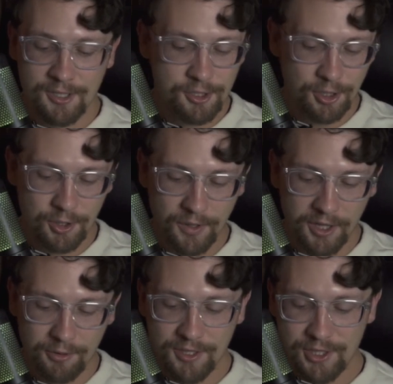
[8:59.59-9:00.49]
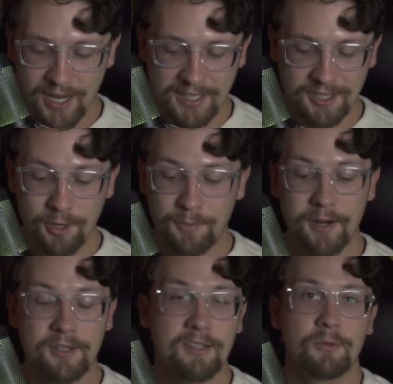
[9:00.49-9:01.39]
Took 23 shots.
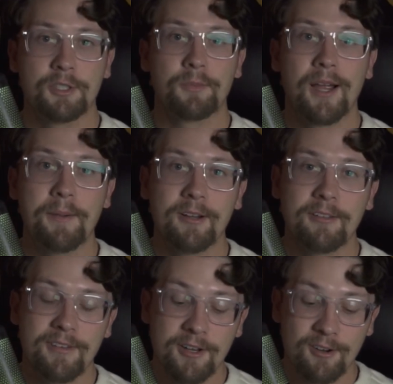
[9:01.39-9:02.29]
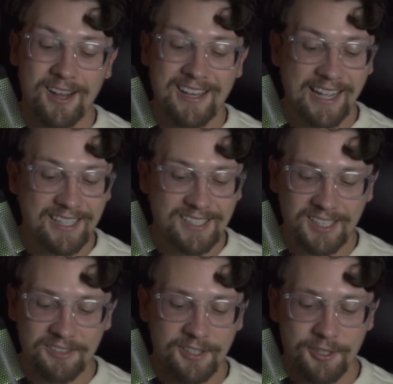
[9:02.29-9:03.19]
Gobert was the primary defender on
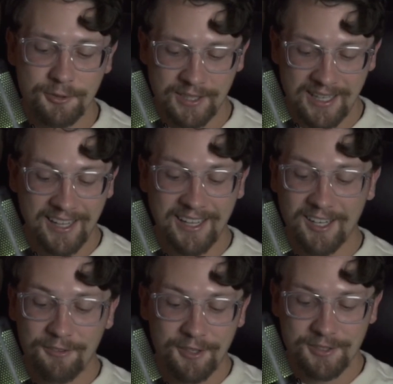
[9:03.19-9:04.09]
19 of those. And of those